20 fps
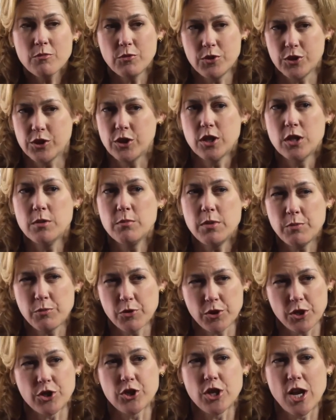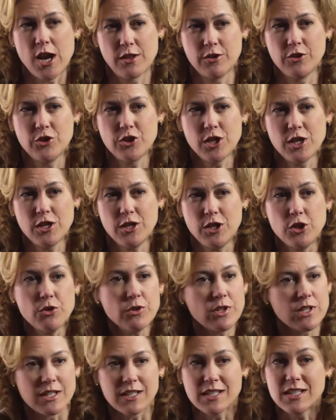was going to be pretty challenging. You
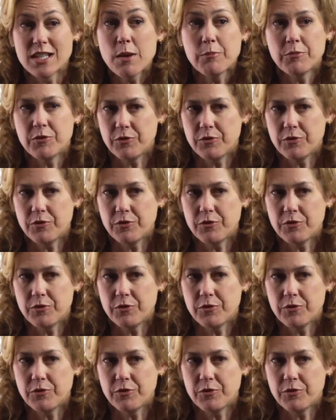can accept